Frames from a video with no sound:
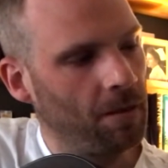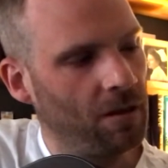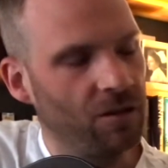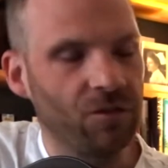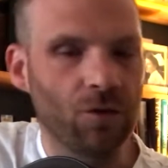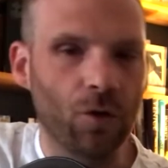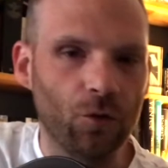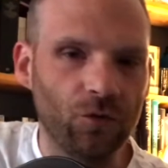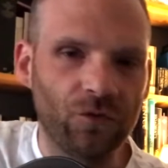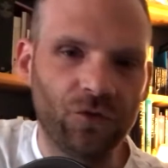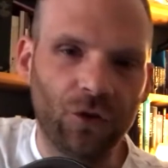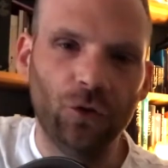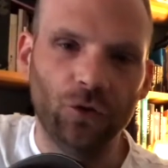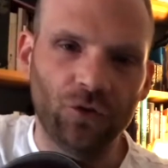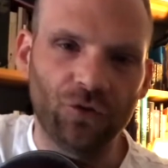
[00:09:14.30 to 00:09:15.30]
So those
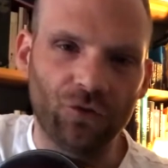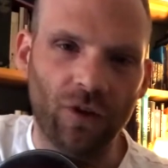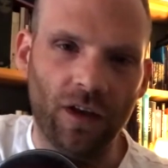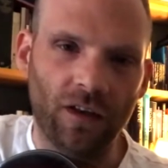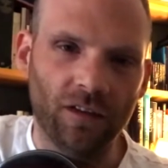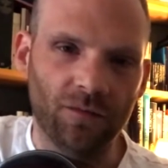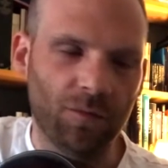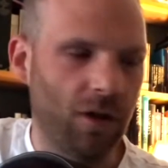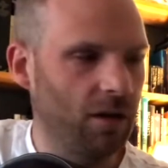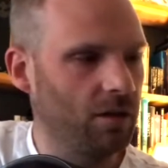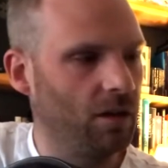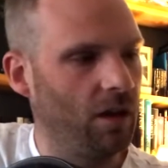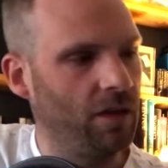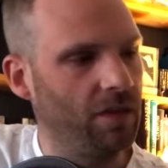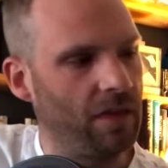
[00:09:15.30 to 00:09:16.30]
2 strings plucked
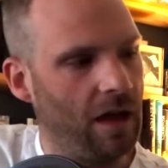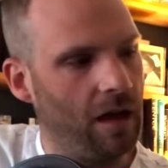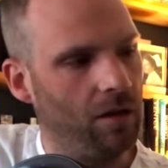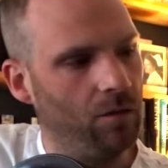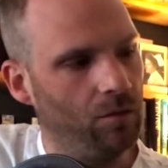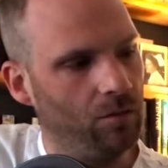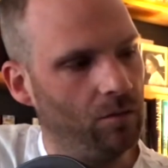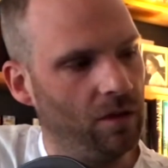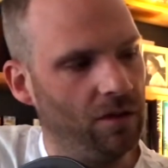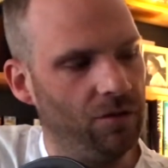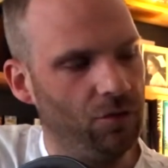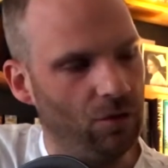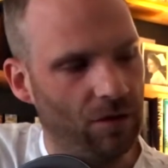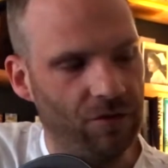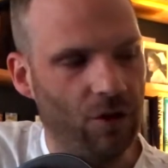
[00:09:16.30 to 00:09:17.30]
like that,
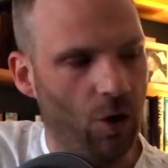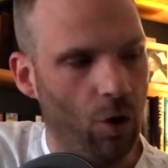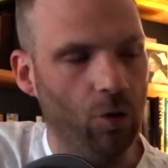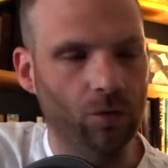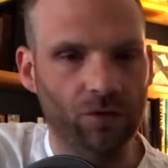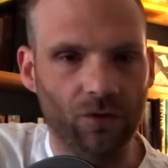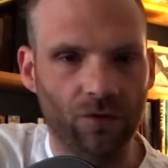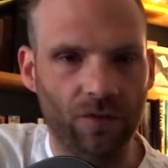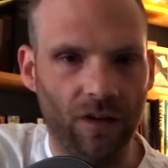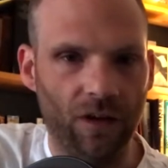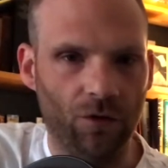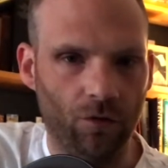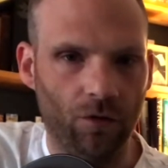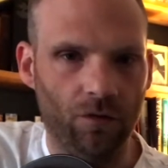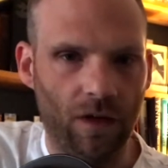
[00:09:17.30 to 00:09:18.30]
you have to hold your
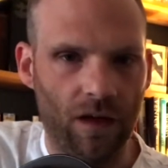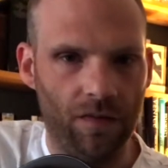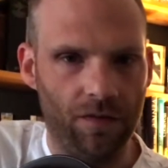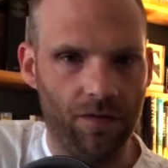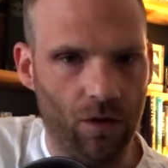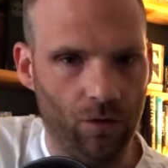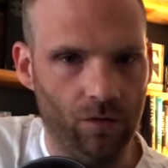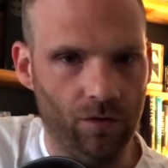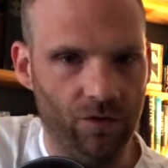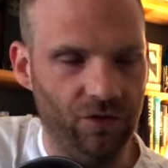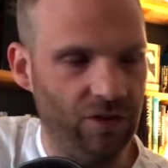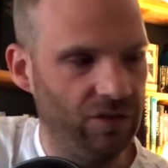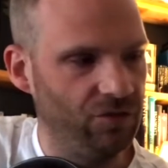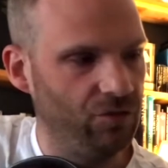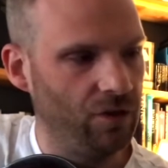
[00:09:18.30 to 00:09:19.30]
finger on the
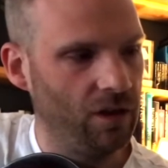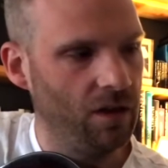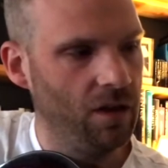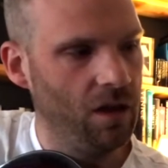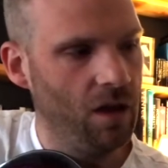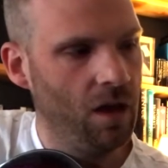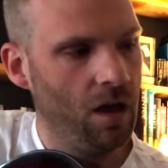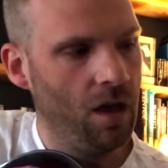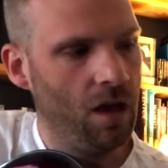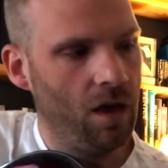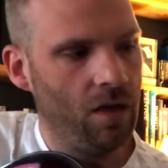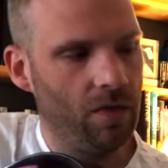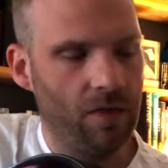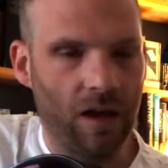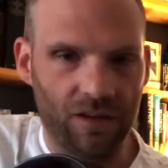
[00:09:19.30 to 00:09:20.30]
G string.
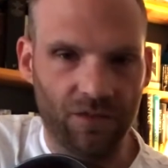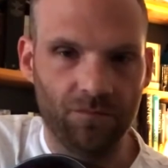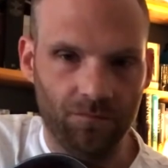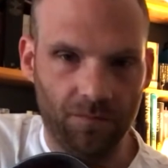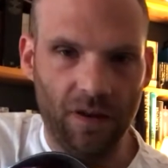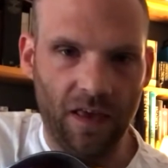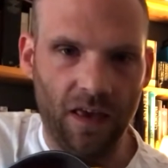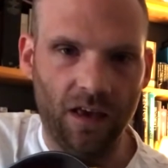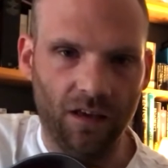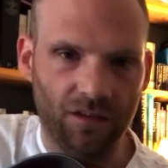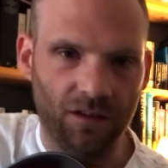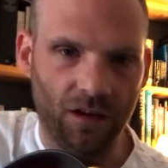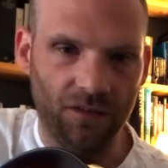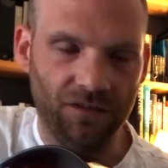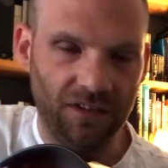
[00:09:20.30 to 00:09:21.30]
That's playing a
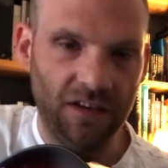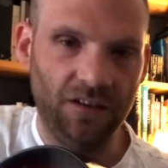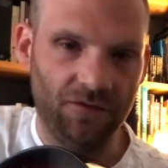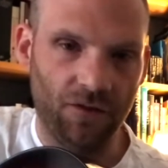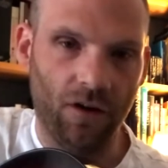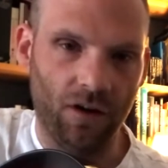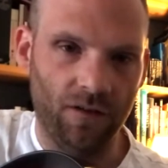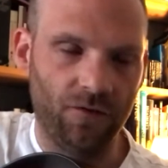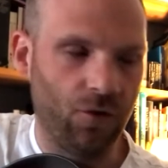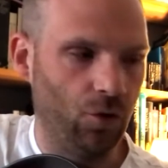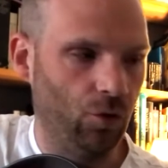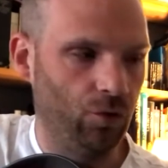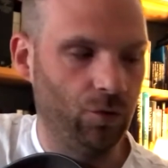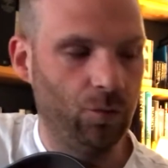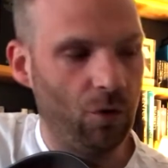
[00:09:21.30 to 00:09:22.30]
D5
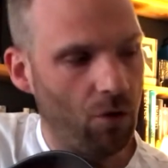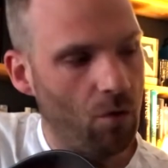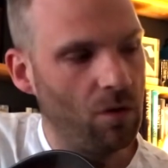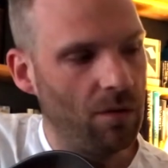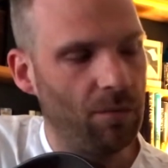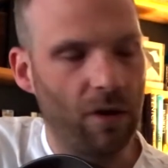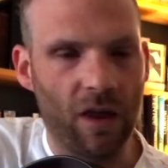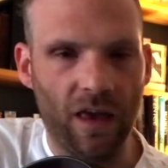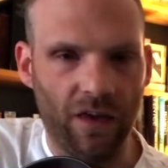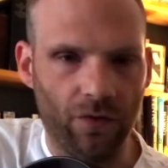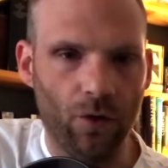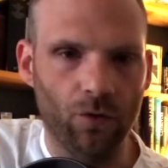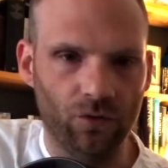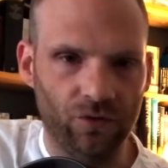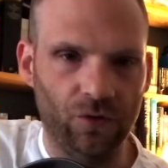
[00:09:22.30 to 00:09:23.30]
chord, and we're only playing
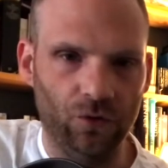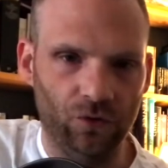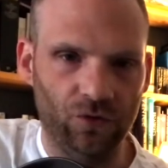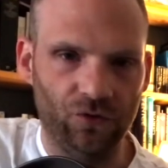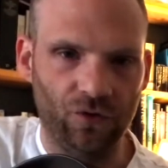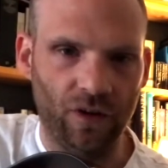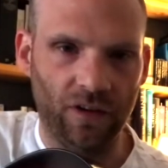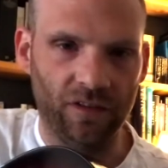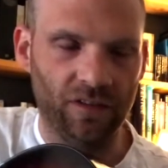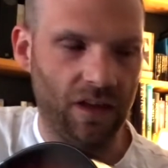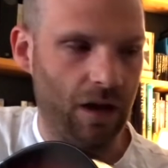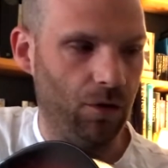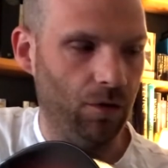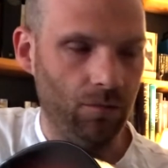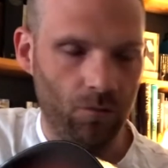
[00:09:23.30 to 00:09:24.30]
those 2 strings
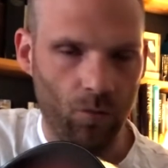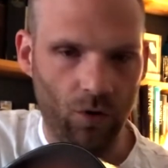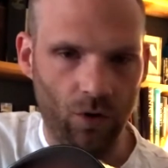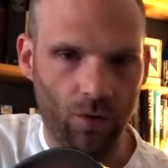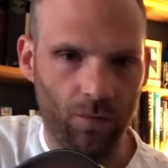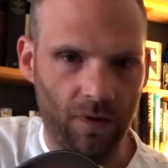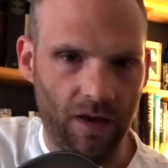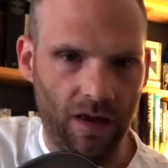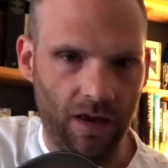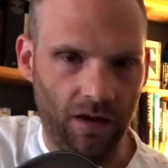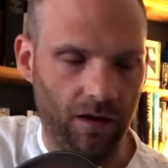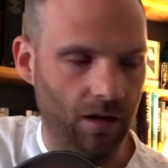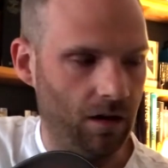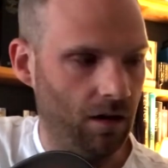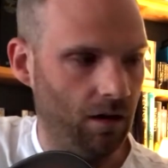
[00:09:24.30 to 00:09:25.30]
now. We're not
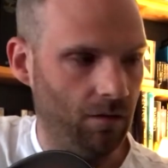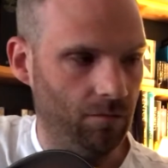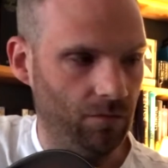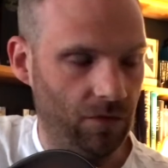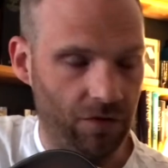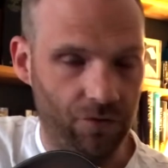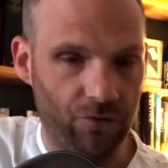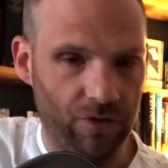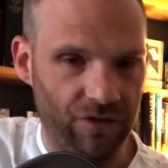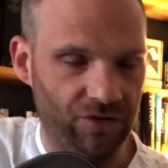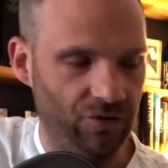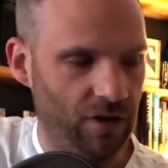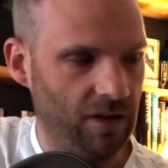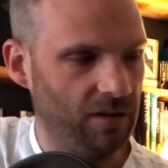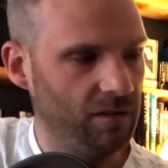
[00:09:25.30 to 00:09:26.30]
playing the 3
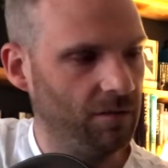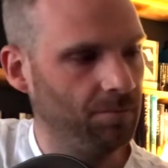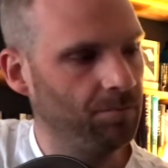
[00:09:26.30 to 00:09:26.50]
strings.